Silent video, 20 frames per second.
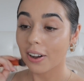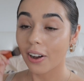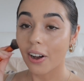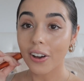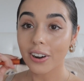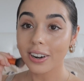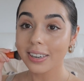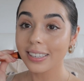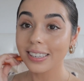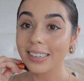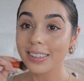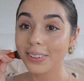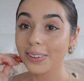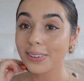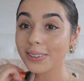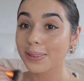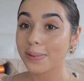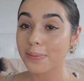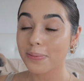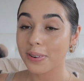honestly
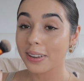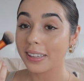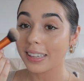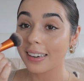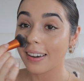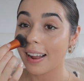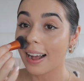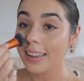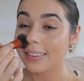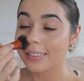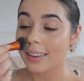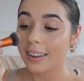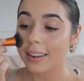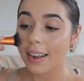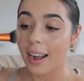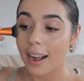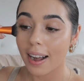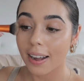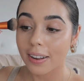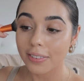looks really nice. I
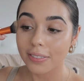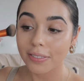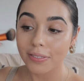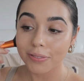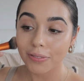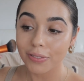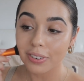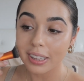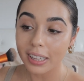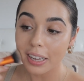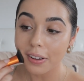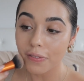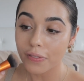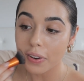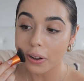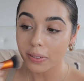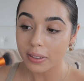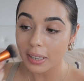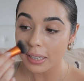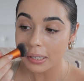can't really
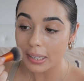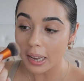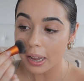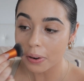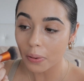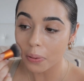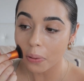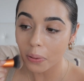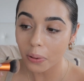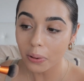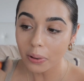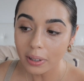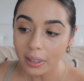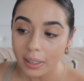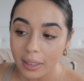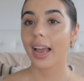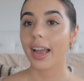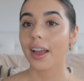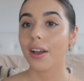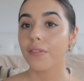fault this at all.
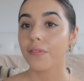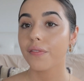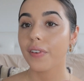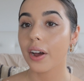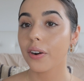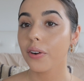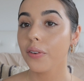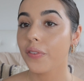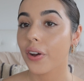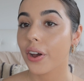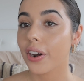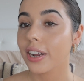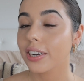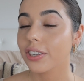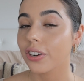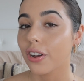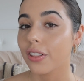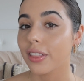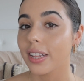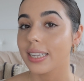Okay, final
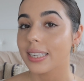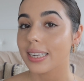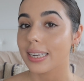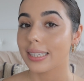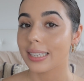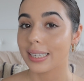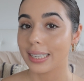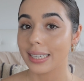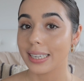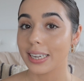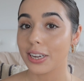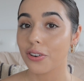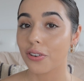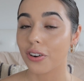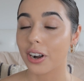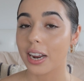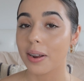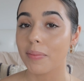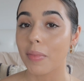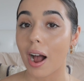verdict on this CC
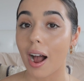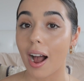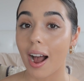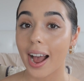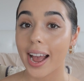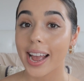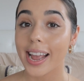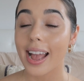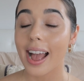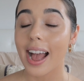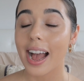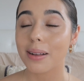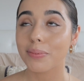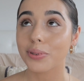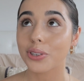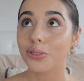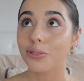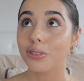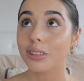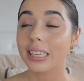cream. I
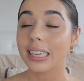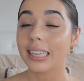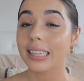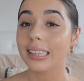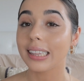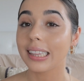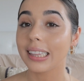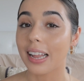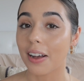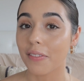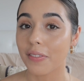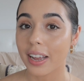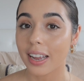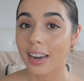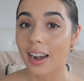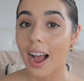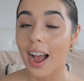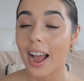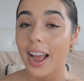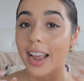absolutely love
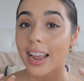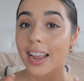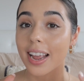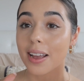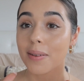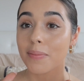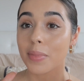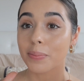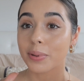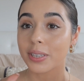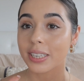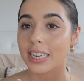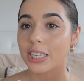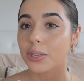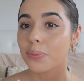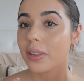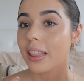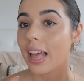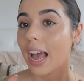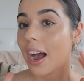it. I am
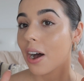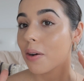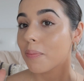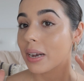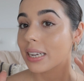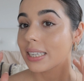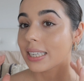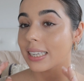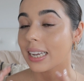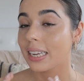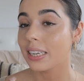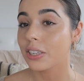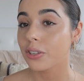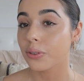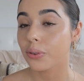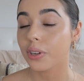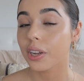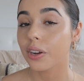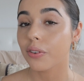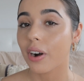obsessed with how my skin is
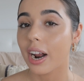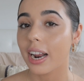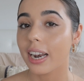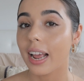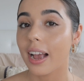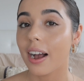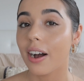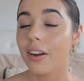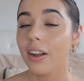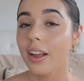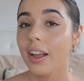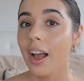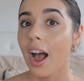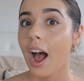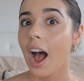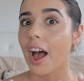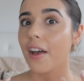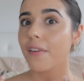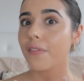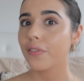looking right now.
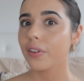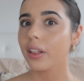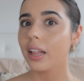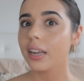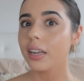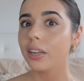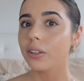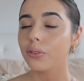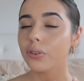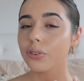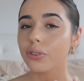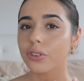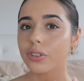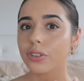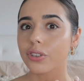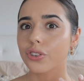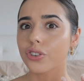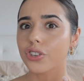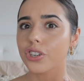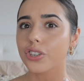I feel like it
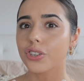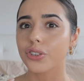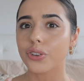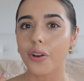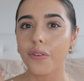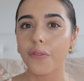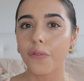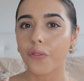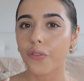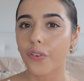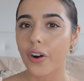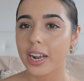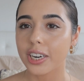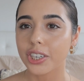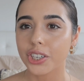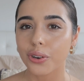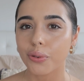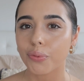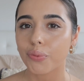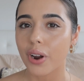looks just so
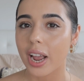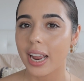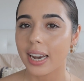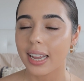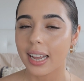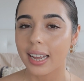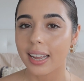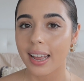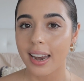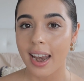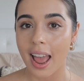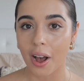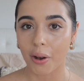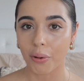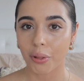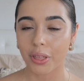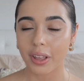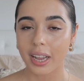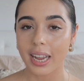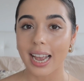fresh, radiant, and
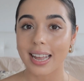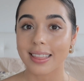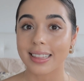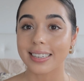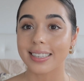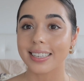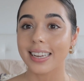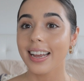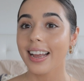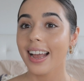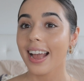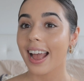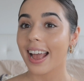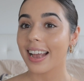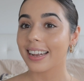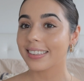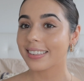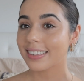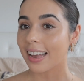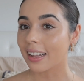healthy, and that's
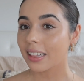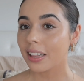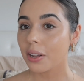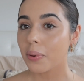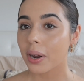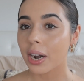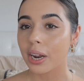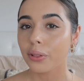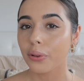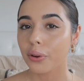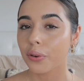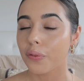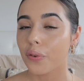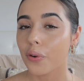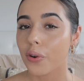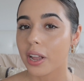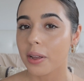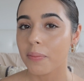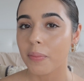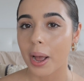exactly what I look
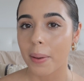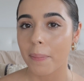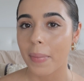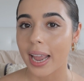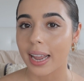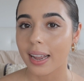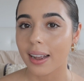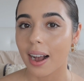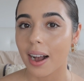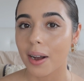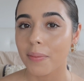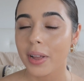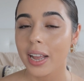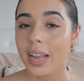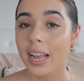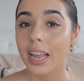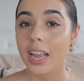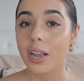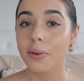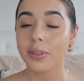for in my makeup.
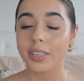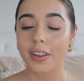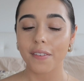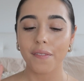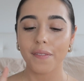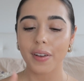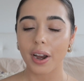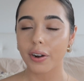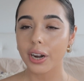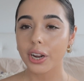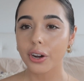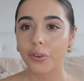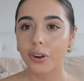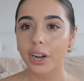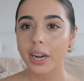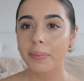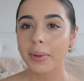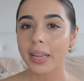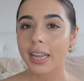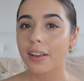It was very
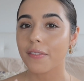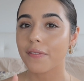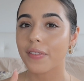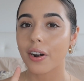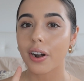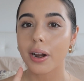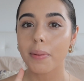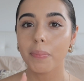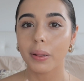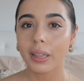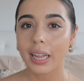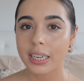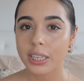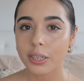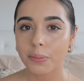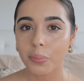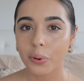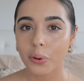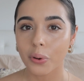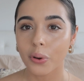creamy, very
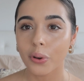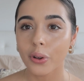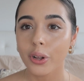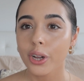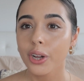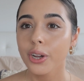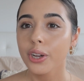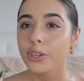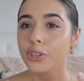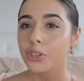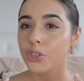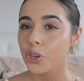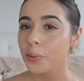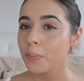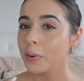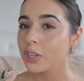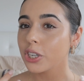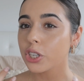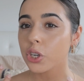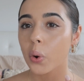blendable,
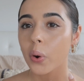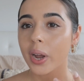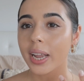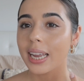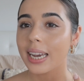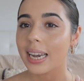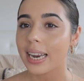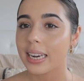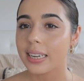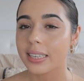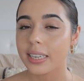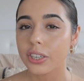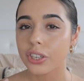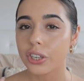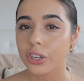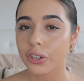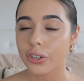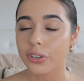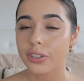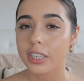super just quick and easy
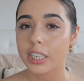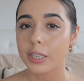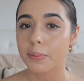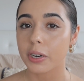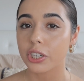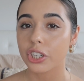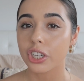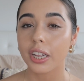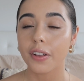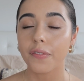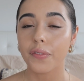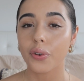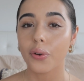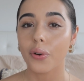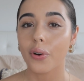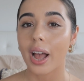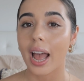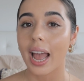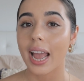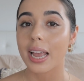to use, especially if
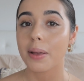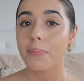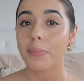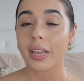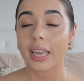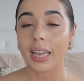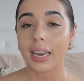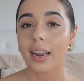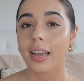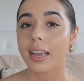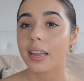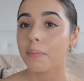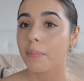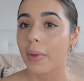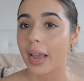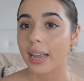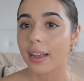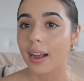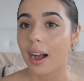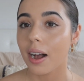you're a beginner in
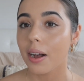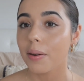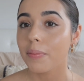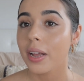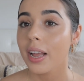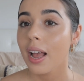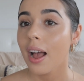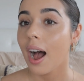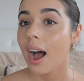makeup.